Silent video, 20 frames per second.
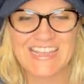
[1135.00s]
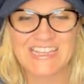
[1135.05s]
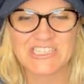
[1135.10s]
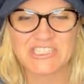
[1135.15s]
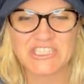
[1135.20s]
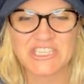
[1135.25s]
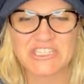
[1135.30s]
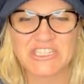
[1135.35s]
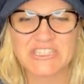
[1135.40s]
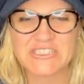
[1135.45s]

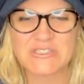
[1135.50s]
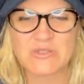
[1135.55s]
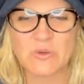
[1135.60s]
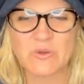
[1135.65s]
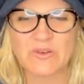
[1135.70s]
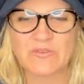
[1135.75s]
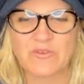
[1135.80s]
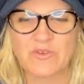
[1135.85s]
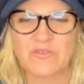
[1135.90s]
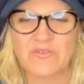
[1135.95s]
She just
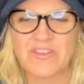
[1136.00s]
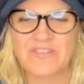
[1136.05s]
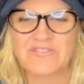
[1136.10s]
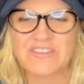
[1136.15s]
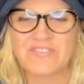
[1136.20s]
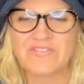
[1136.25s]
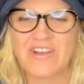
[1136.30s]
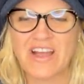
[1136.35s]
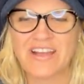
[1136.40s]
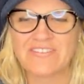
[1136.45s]
sold it for
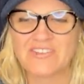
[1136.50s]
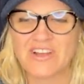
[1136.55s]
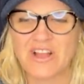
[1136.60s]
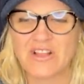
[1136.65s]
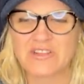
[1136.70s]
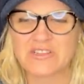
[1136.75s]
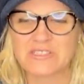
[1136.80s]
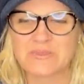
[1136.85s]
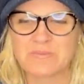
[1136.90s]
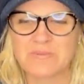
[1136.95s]
fifty-five
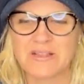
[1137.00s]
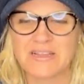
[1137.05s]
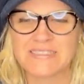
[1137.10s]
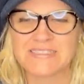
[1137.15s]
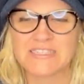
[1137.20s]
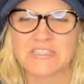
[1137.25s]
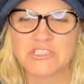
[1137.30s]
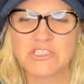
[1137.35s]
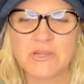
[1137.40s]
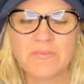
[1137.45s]
dollars
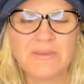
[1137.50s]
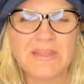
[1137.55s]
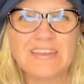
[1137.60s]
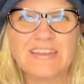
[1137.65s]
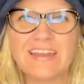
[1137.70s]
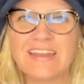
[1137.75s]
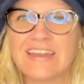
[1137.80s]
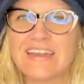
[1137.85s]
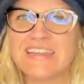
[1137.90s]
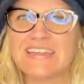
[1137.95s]
plus shipping,
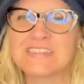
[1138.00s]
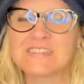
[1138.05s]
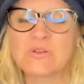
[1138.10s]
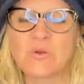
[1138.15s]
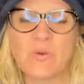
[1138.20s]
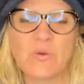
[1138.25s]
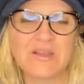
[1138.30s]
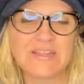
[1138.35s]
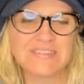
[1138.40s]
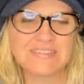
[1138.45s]
and it is
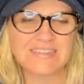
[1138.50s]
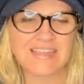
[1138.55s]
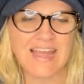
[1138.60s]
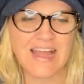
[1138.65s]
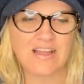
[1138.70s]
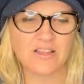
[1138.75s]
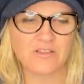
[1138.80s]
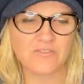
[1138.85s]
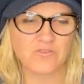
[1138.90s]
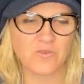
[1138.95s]
going to
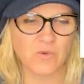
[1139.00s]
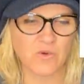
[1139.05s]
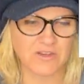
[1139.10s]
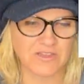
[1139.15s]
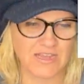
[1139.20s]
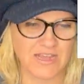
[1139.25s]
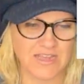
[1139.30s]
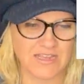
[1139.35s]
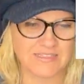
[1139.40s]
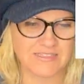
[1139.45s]

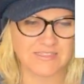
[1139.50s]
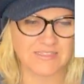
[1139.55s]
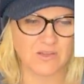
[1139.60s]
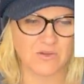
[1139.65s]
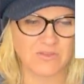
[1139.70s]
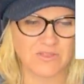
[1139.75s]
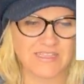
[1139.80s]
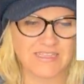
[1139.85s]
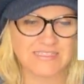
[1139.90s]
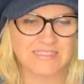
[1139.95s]
California.
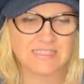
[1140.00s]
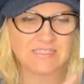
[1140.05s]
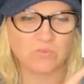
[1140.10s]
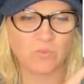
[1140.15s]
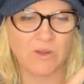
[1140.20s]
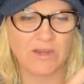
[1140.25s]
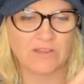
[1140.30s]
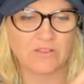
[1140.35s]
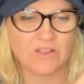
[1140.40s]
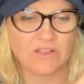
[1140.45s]
So this is
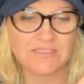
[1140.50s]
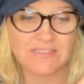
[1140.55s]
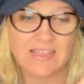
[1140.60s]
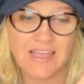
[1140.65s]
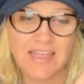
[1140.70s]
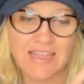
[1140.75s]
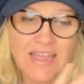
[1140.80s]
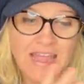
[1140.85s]
what it looks like.